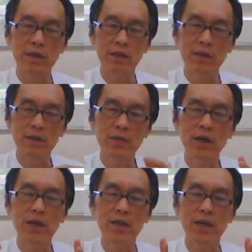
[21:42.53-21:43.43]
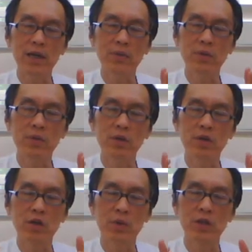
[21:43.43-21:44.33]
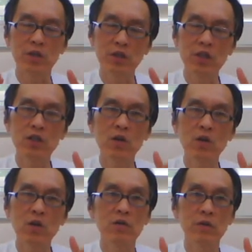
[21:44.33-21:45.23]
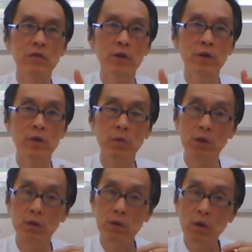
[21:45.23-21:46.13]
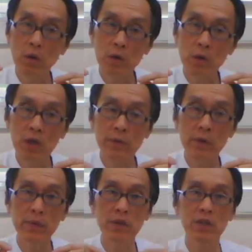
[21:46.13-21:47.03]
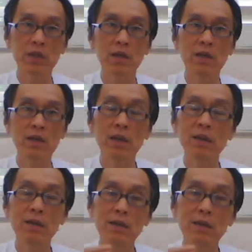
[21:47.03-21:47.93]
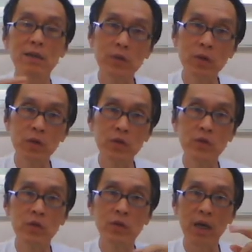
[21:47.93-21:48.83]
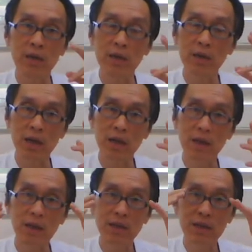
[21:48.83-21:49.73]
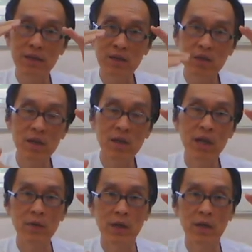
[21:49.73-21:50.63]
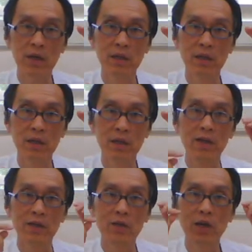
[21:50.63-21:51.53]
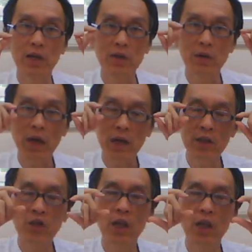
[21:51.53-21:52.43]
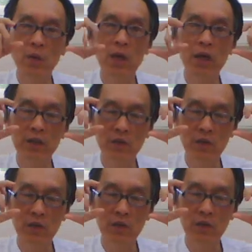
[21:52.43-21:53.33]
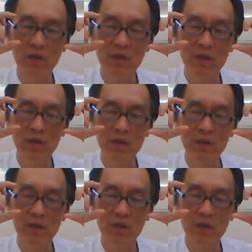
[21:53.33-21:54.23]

define like the people talk about qi gong and so forth. You want to go develop your qi in dantian, you have to go through this 3 level, and you got to, each level has to satisfy an